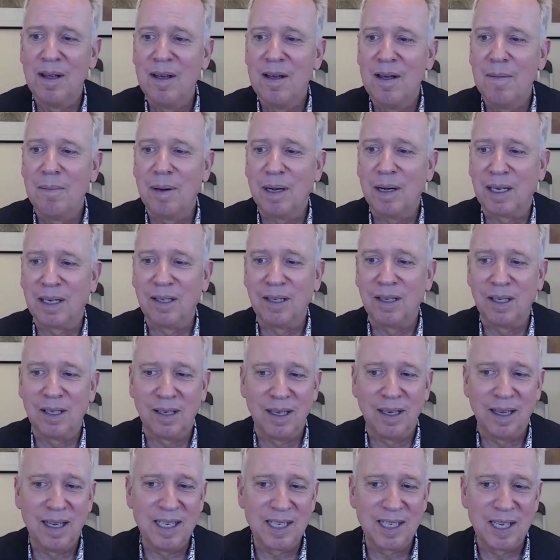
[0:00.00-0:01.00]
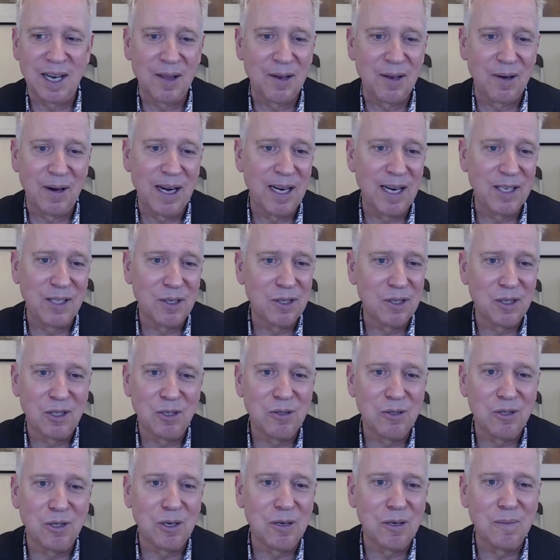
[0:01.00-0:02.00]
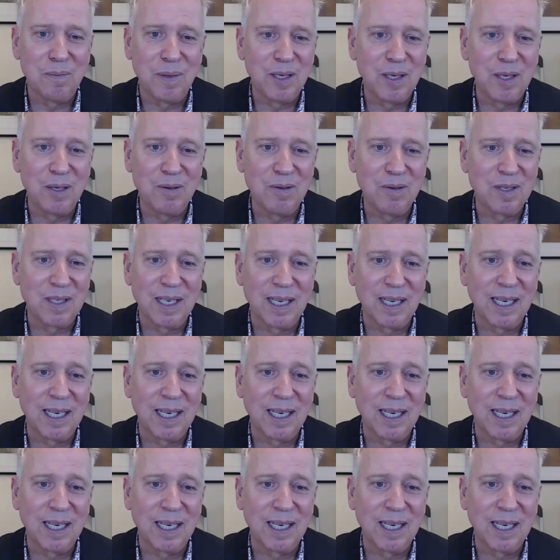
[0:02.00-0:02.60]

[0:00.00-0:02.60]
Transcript: but clearly these other agents you shouldn't be using.